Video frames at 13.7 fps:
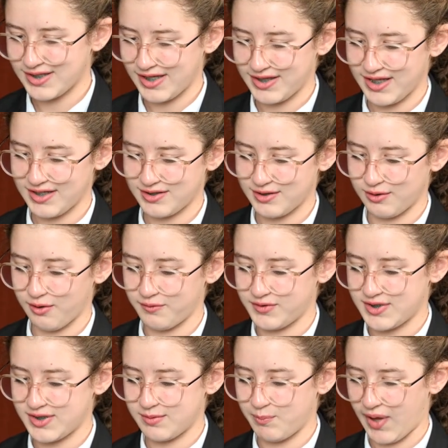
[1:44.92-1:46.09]
like there's a lot of
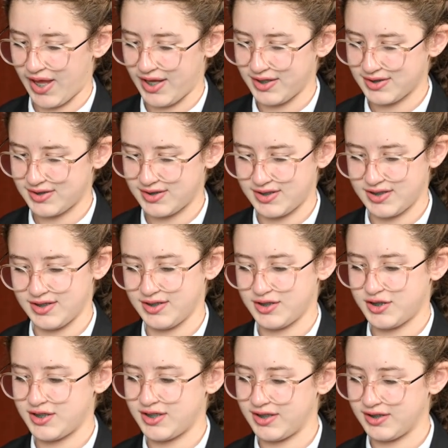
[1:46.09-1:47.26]
space to
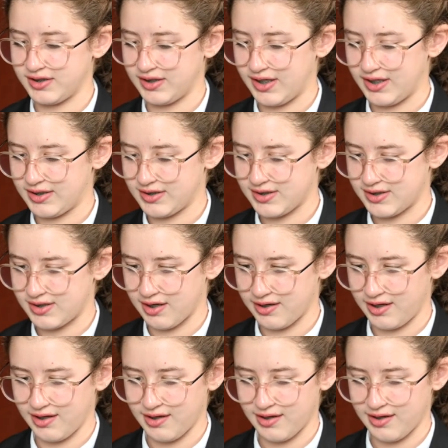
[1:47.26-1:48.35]
chill and study.